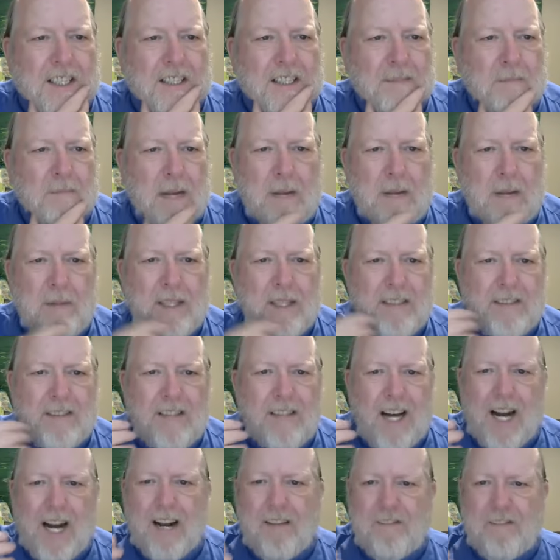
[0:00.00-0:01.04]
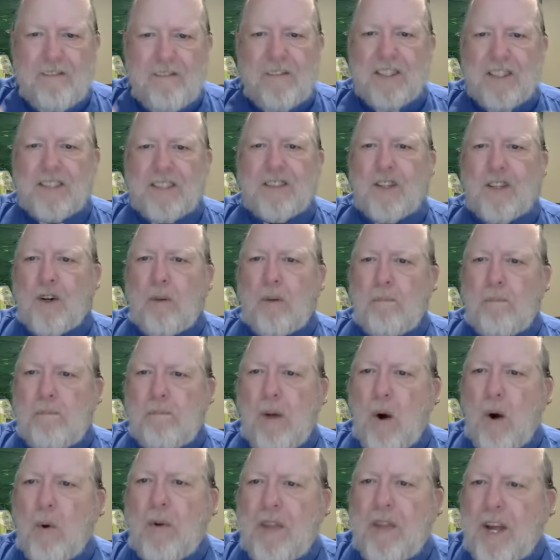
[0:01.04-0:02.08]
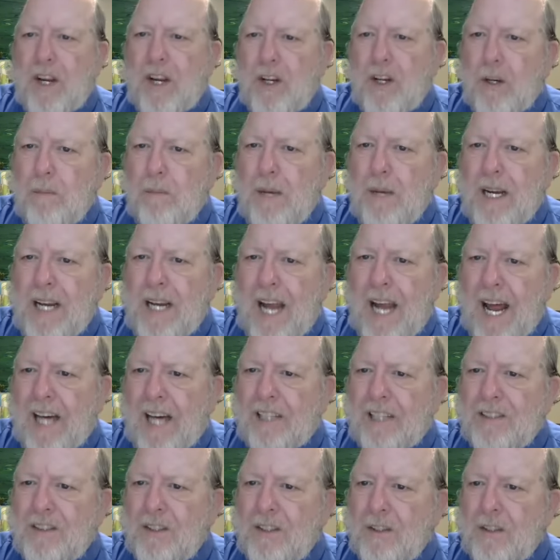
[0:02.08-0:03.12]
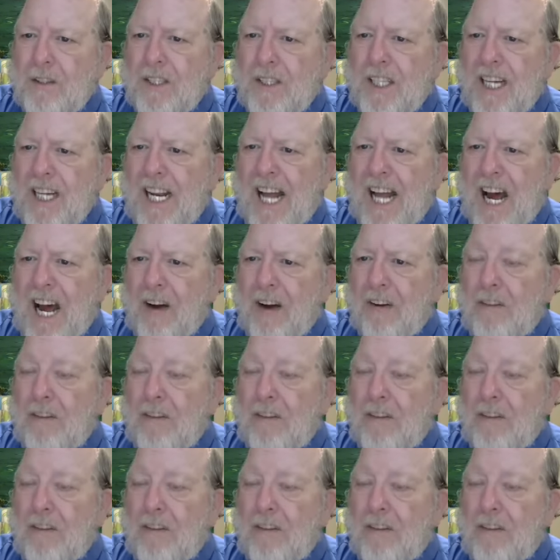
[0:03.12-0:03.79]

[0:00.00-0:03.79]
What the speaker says: maybe it's not a physical boat that you're being asked to get out of.